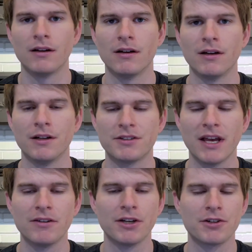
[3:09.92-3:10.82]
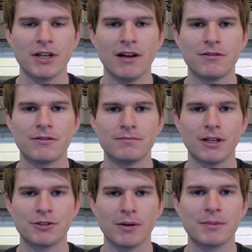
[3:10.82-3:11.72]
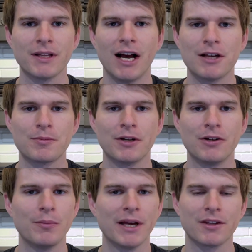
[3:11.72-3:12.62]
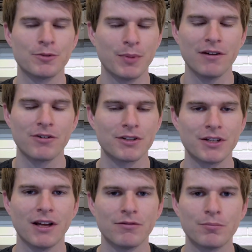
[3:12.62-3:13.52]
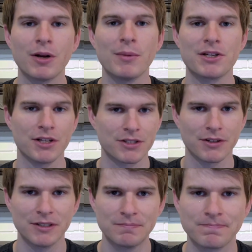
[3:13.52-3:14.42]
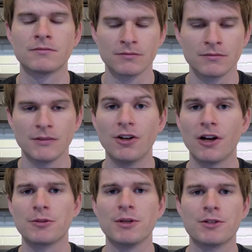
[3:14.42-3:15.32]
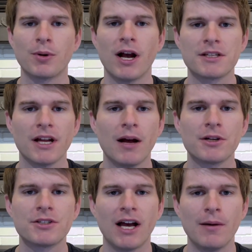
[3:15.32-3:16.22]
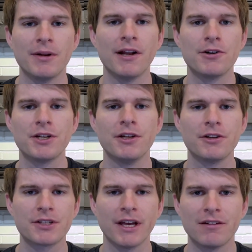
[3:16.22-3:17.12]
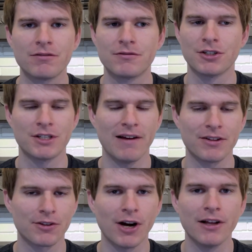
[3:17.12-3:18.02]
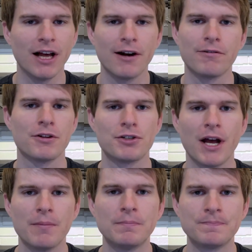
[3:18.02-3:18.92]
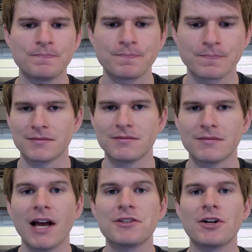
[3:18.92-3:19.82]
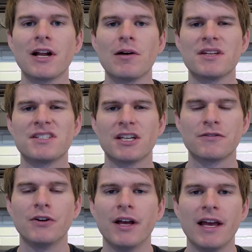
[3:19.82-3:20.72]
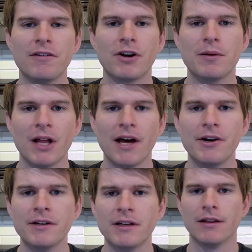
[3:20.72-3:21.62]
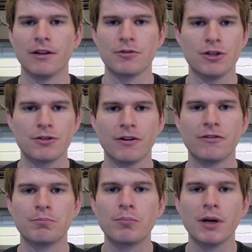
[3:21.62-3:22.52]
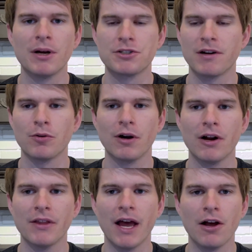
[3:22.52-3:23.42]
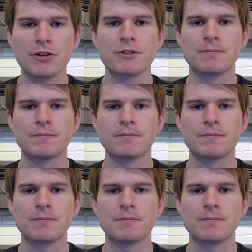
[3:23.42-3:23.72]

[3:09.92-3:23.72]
And saving yourself a trip to the hospital will make this pay for itself pretty much instantly. You'd also be surprised at how much time and energy you'll save just having the right ladder for the job. I started out with a 6-foot A-frame ladder. It was useful pretty much everywhere around the house.